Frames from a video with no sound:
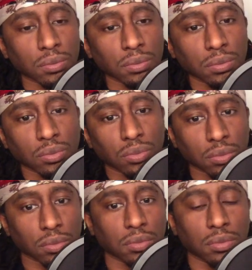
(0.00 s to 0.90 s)

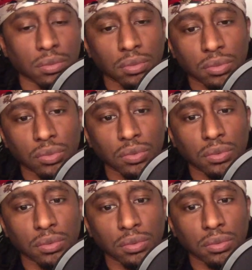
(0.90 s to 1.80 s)

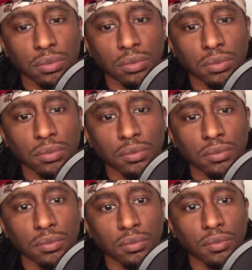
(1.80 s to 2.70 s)

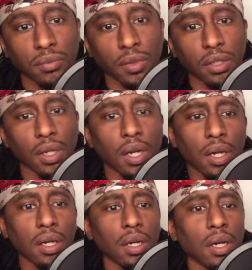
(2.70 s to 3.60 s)

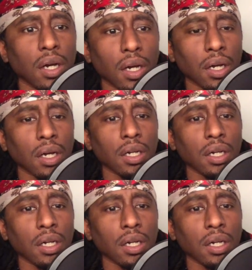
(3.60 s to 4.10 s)
[no speech]